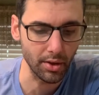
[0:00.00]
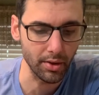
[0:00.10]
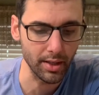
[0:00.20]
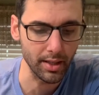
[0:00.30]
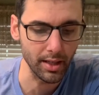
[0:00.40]

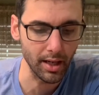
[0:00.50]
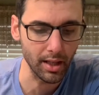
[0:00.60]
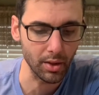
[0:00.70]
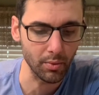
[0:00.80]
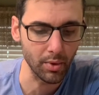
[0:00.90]
in the other
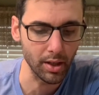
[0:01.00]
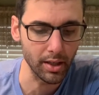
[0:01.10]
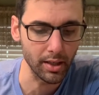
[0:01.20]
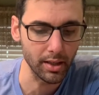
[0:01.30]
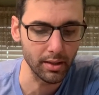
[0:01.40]

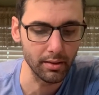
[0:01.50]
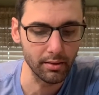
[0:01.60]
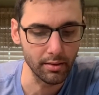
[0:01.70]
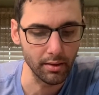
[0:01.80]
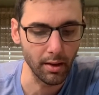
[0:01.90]
one
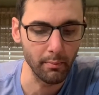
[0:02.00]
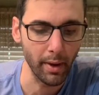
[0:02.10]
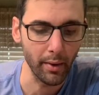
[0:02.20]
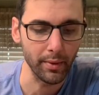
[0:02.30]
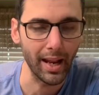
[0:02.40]
about
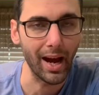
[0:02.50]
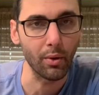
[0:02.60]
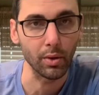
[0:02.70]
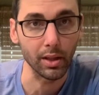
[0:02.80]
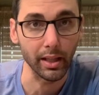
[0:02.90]
an hour
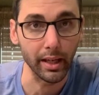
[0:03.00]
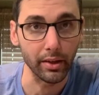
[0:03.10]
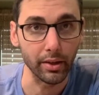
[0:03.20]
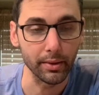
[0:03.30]
later.